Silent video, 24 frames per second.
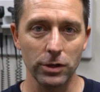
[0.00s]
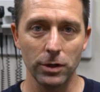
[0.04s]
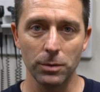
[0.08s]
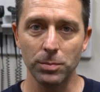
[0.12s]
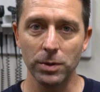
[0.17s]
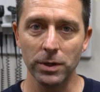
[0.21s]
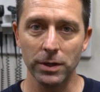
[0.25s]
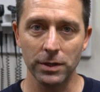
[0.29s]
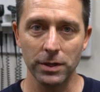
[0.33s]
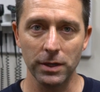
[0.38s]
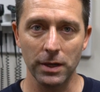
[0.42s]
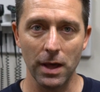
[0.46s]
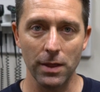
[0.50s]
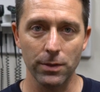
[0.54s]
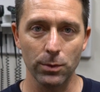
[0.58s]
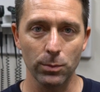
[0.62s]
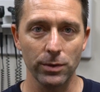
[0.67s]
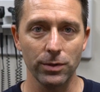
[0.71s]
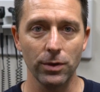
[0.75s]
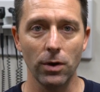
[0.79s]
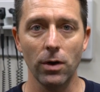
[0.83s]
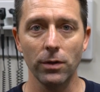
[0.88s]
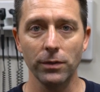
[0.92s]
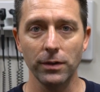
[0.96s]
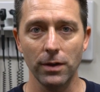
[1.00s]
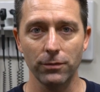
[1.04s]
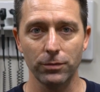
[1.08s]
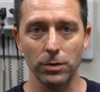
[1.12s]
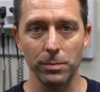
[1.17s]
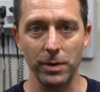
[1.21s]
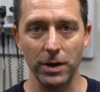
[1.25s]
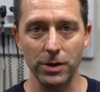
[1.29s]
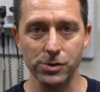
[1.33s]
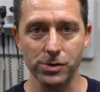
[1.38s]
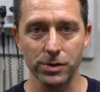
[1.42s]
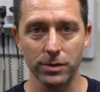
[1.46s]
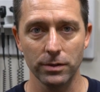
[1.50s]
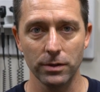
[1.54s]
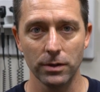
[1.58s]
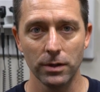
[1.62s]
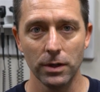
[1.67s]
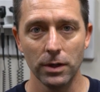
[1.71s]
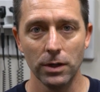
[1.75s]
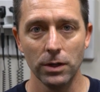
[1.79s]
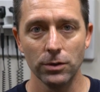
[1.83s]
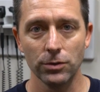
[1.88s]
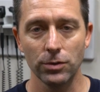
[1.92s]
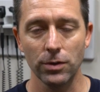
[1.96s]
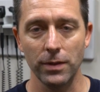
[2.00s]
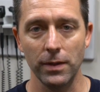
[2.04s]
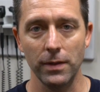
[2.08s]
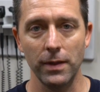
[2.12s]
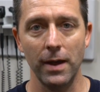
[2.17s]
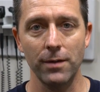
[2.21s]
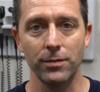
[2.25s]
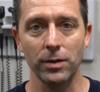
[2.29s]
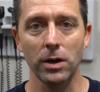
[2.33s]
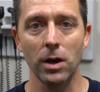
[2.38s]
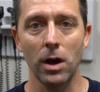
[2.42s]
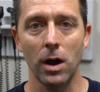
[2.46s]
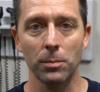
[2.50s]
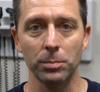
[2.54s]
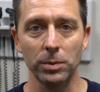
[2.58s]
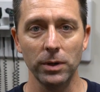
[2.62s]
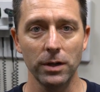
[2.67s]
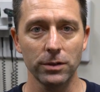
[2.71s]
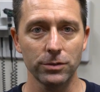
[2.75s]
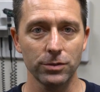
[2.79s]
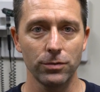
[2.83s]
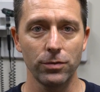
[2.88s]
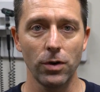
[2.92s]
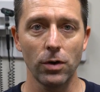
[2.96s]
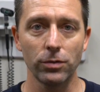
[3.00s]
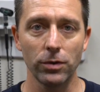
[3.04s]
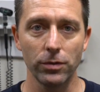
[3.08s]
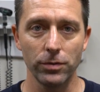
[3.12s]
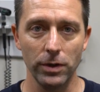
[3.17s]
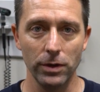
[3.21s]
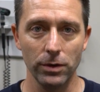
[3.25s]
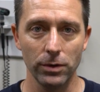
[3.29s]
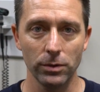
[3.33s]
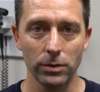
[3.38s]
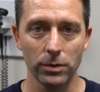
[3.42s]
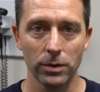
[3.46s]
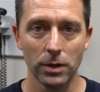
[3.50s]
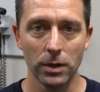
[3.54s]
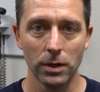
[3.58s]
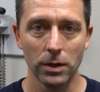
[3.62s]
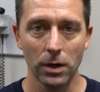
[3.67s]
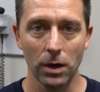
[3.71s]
going to put it together with all the information so that they have a comprehensive overview